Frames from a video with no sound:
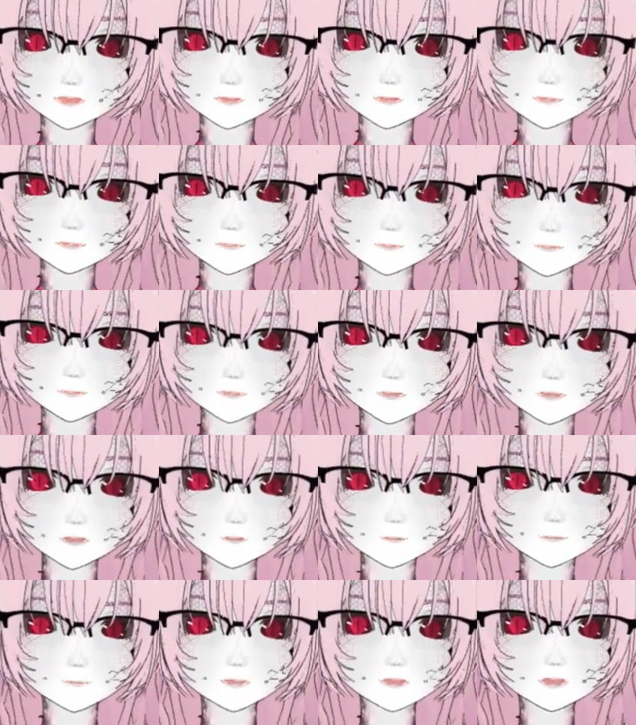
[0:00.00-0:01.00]
The
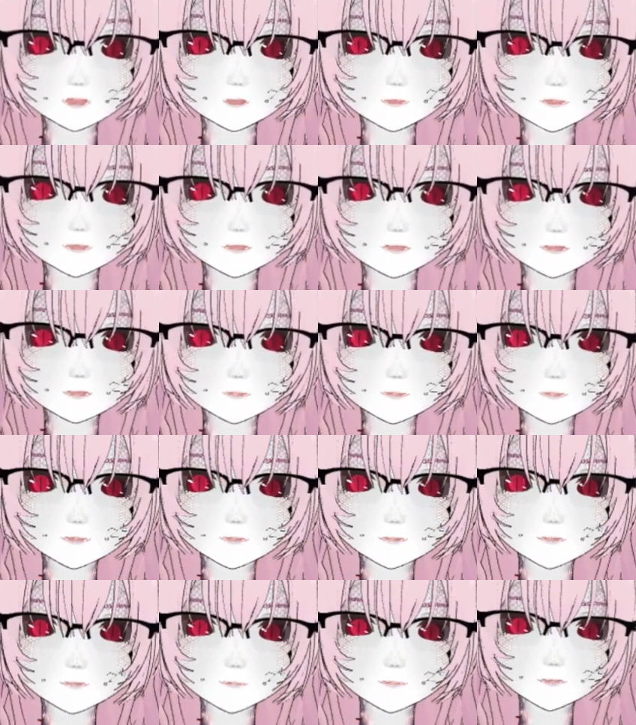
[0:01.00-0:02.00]
conversation
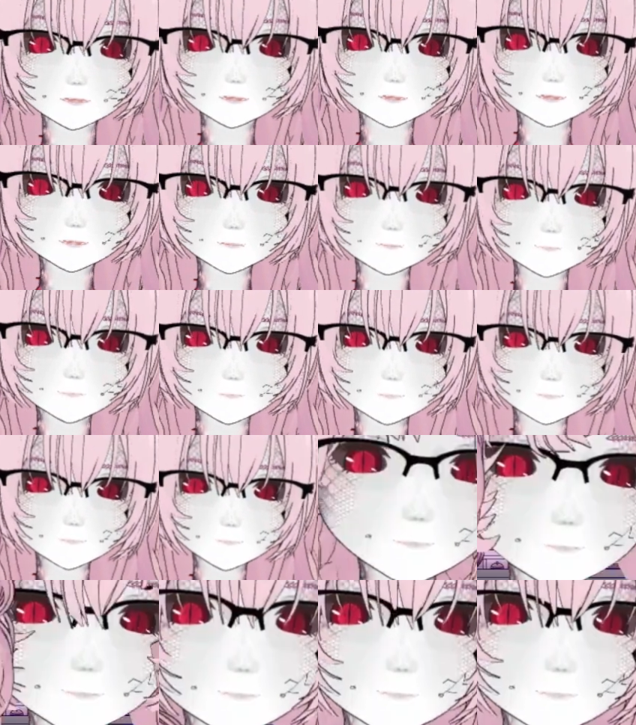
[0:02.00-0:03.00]
continues. I